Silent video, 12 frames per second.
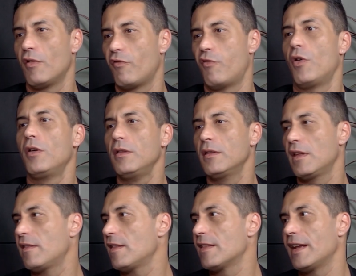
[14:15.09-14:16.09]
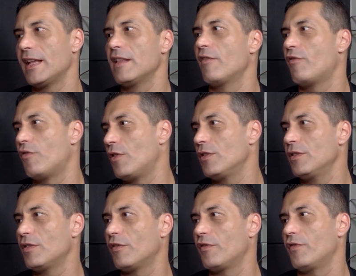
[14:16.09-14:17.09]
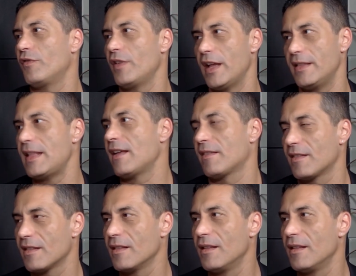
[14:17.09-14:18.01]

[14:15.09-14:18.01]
front. This is another front of attacks